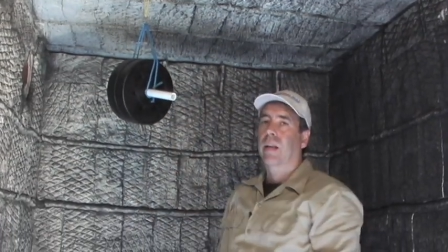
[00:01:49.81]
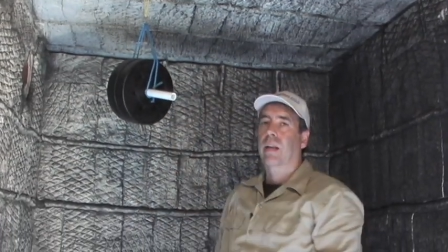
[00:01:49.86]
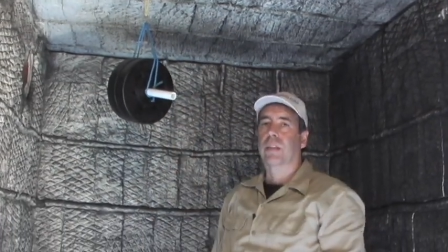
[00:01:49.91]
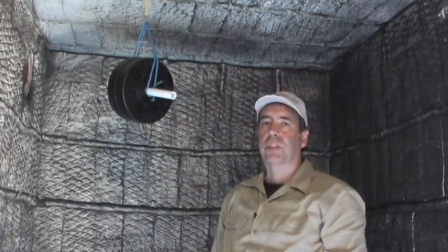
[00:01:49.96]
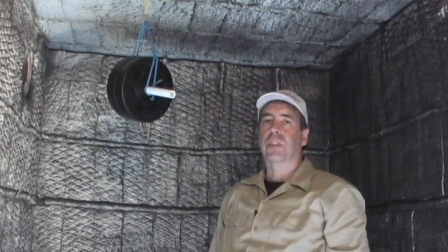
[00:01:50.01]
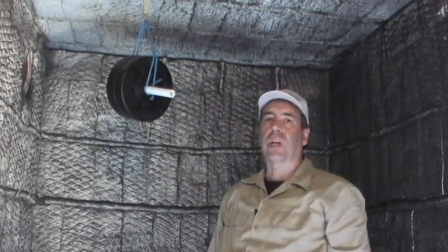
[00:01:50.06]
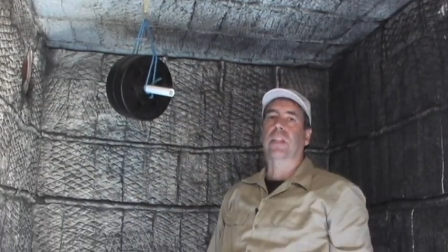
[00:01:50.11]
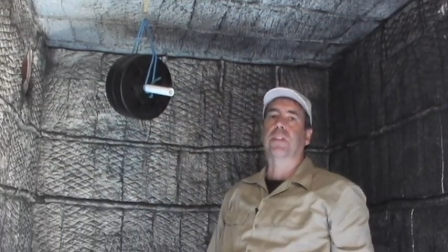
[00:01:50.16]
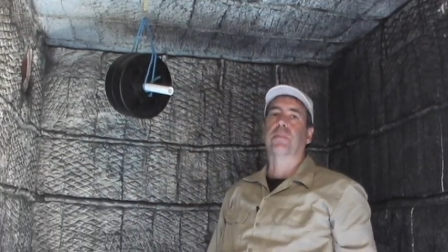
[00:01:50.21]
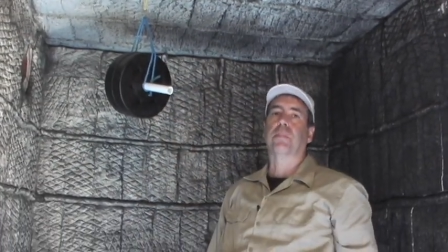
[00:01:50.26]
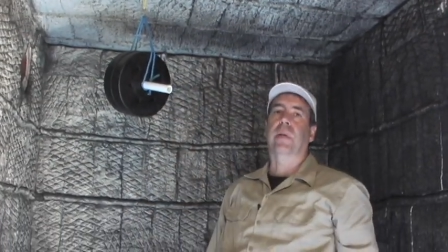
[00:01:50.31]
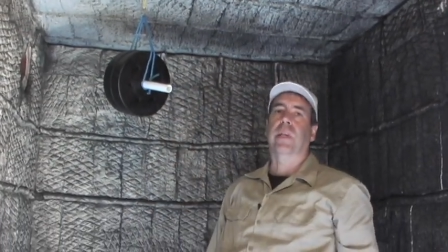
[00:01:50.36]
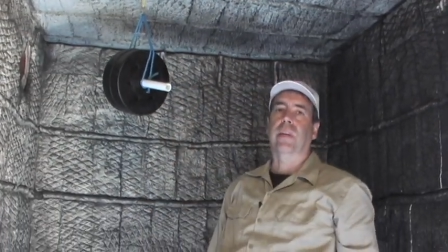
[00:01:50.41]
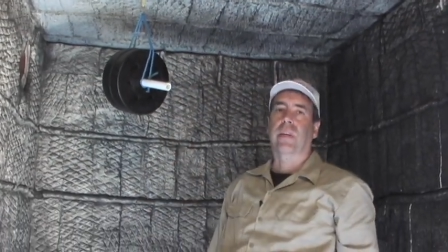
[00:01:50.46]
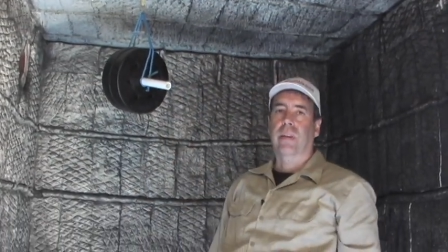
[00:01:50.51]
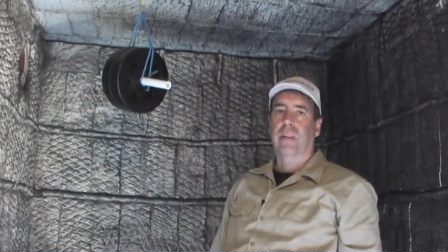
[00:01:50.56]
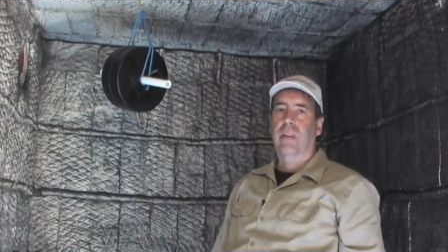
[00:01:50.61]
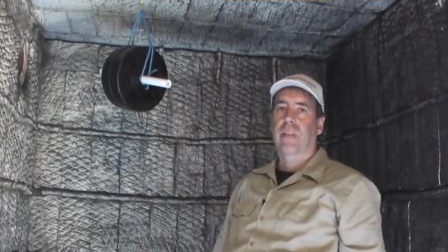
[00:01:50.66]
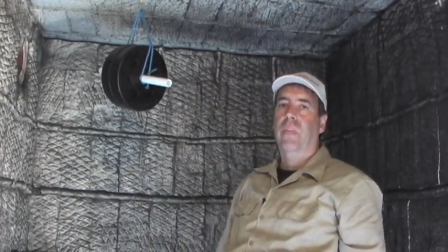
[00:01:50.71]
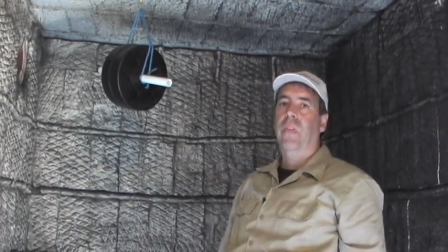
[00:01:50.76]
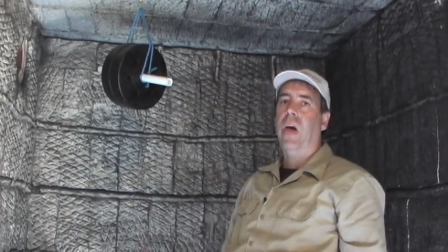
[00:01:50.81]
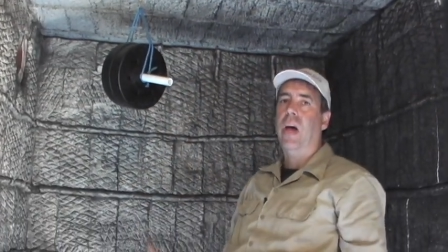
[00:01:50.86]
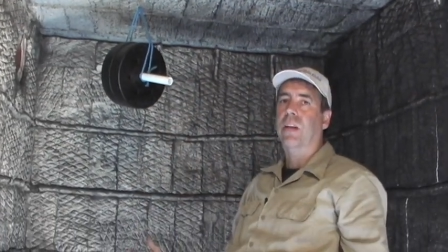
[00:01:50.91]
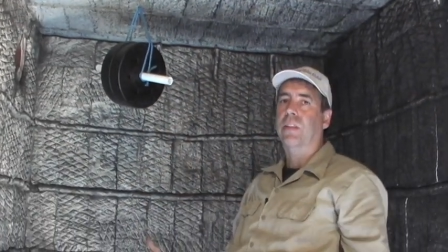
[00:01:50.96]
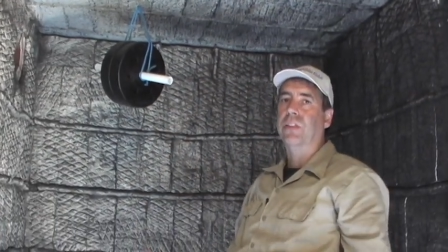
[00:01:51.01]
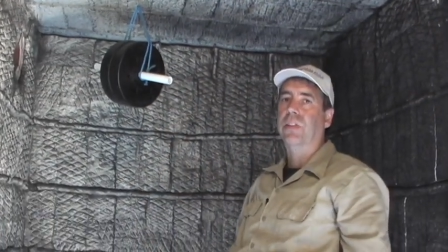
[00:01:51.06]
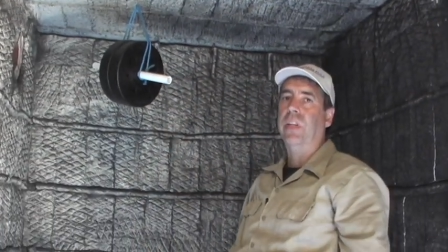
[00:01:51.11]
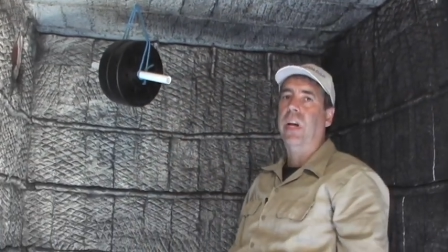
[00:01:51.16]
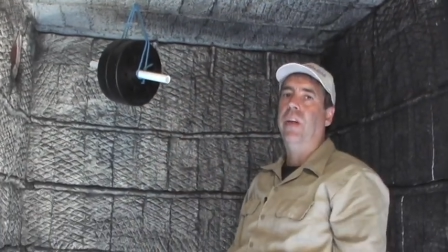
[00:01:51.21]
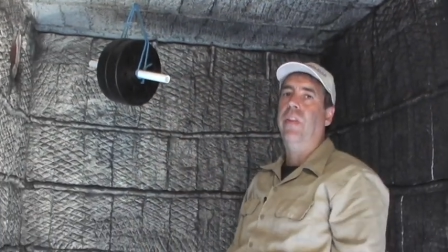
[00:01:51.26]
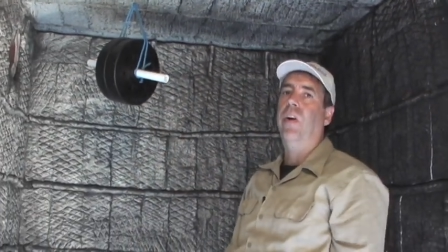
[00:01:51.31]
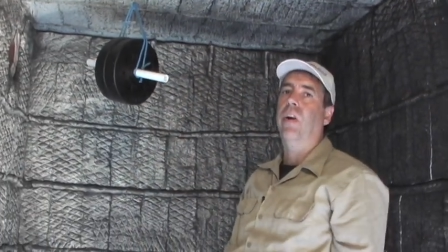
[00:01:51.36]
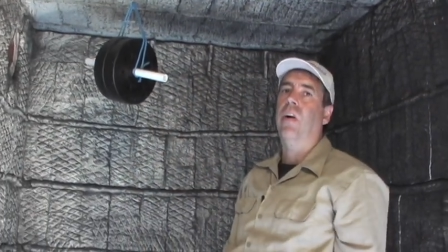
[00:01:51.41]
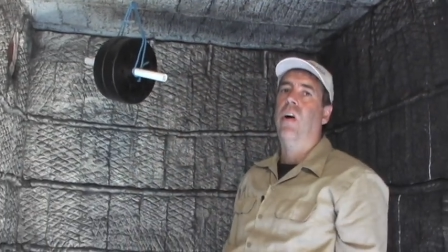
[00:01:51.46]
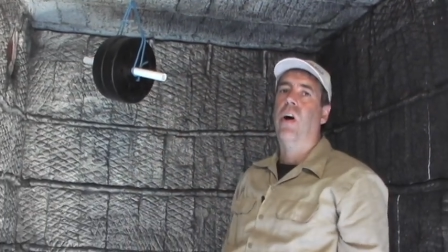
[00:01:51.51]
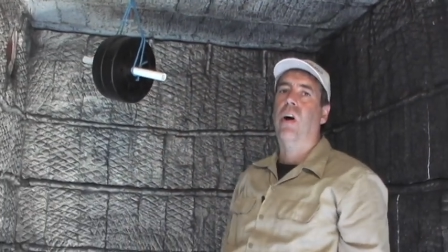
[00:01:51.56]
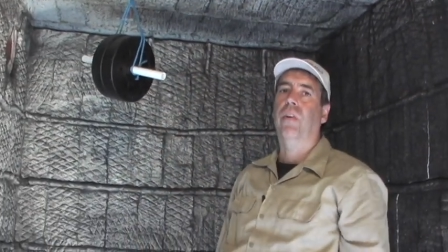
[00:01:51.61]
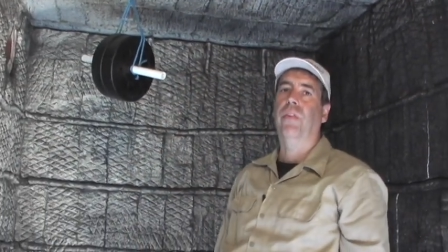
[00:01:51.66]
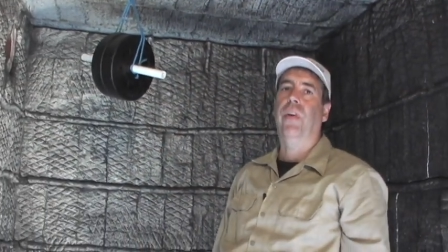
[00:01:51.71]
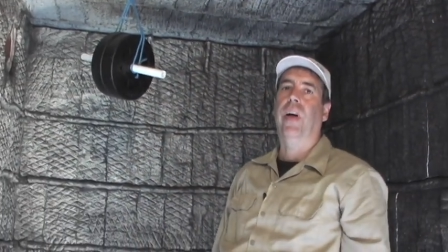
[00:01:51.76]
Trust me, that'll stay there
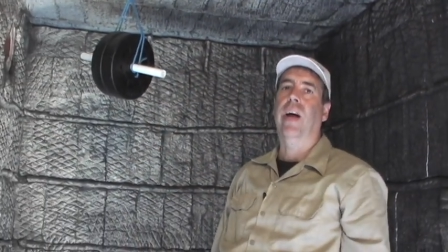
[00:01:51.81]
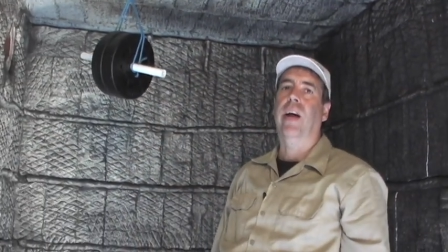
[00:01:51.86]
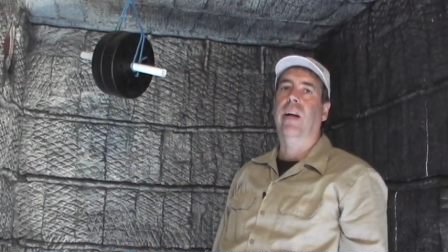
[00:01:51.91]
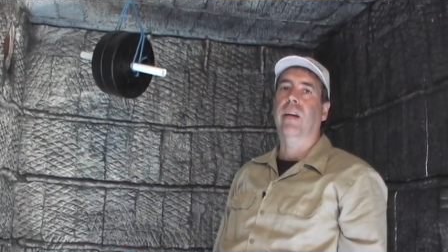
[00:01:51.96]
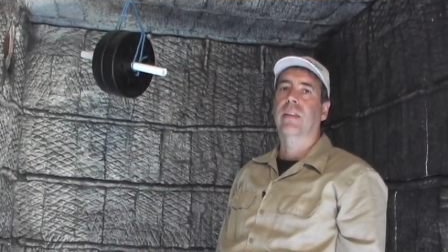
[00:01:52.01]
all day.